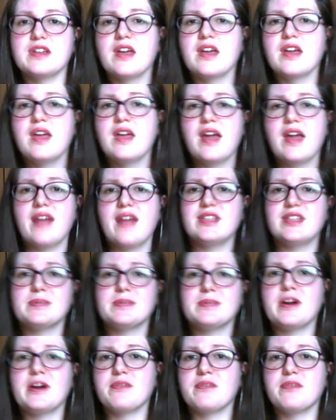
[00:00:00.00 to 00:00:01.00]
And that's part of
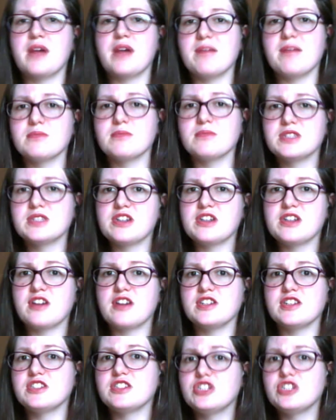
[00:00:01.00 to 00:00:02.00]
why I'm started
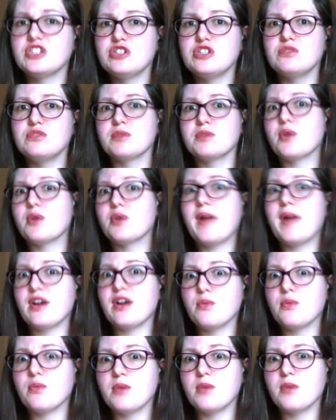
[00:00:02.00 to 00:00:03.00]
to require
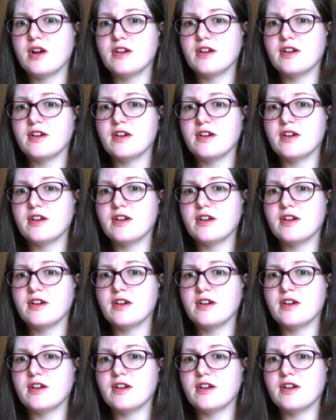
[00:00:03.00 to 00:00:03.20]
Word.